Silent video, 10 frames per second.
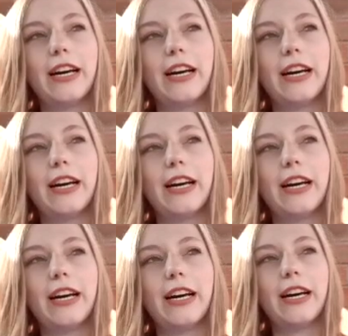but
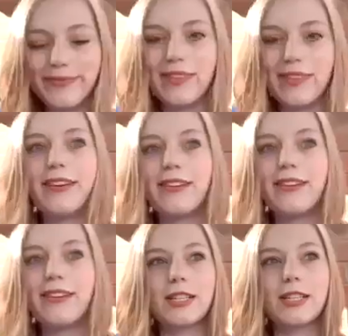
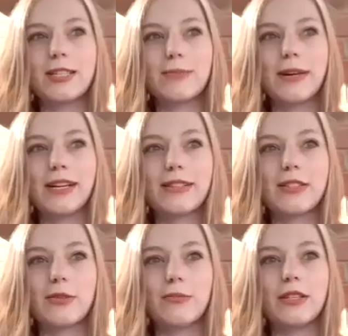they could do
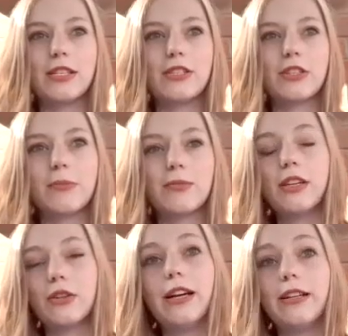more. Great,
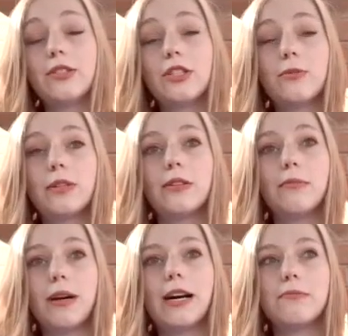do bring them
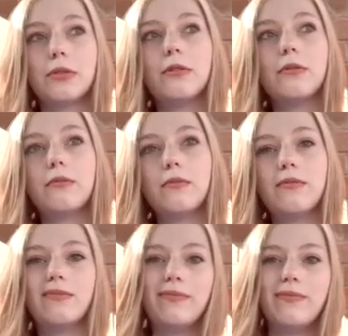back, but
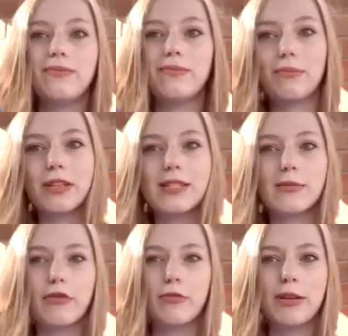bring
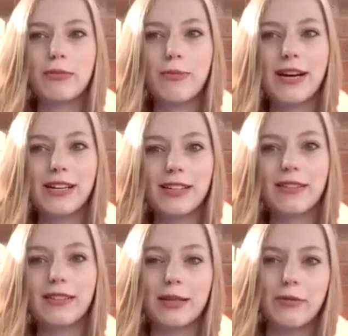some other people back.
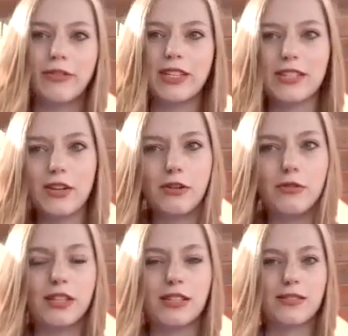Keep inventing
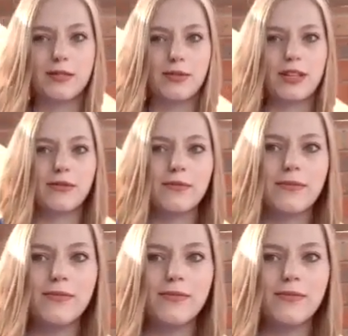new things as well.